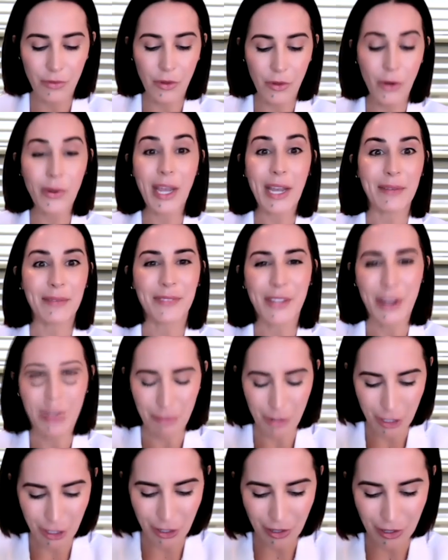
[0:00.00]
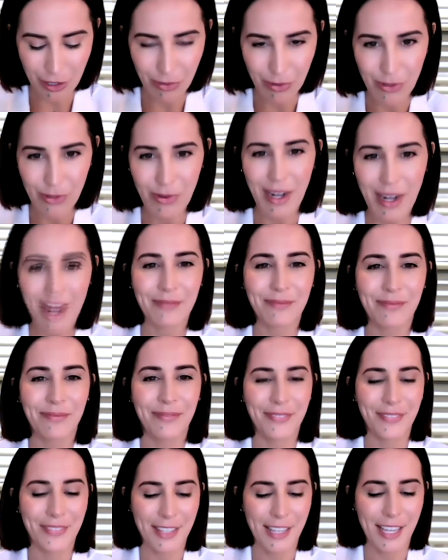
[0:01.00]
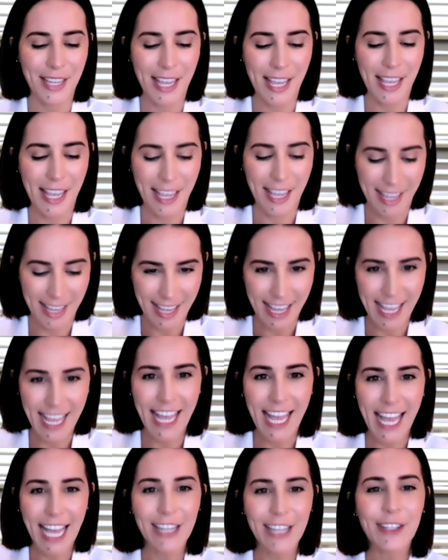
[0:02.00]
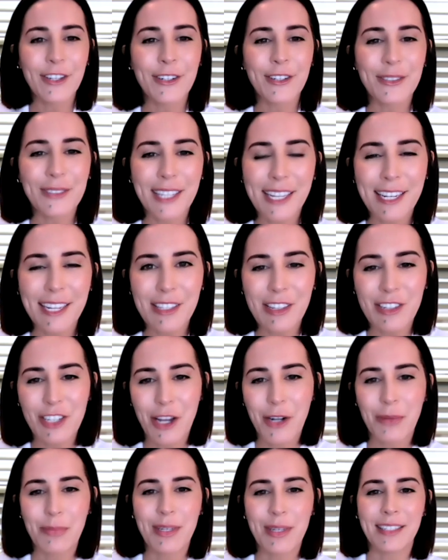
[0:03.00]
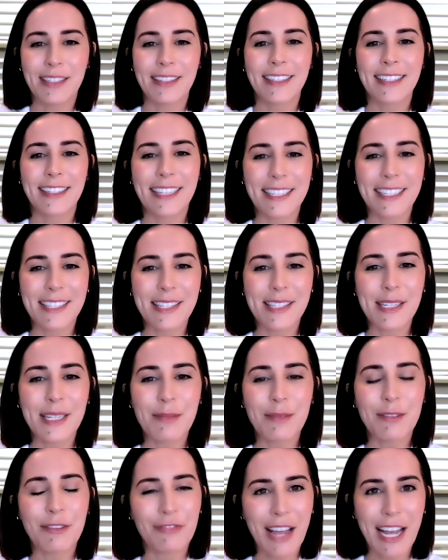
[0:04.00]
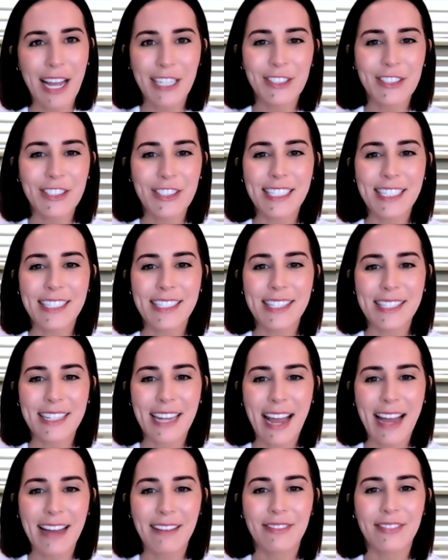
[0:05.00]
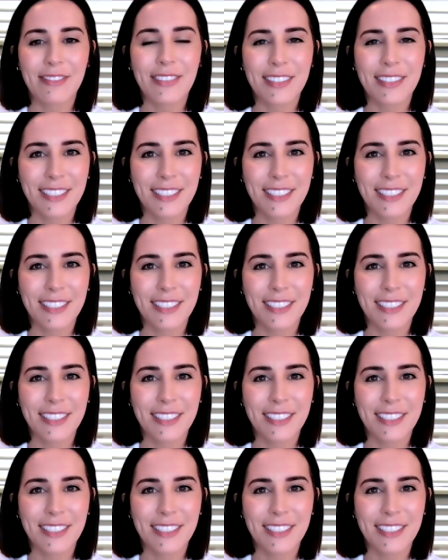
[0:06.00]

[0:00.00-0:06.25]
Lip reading: Okay, now I'm sure this one's right. Hello, ladies and gentlemen, esteemed faculty, staff,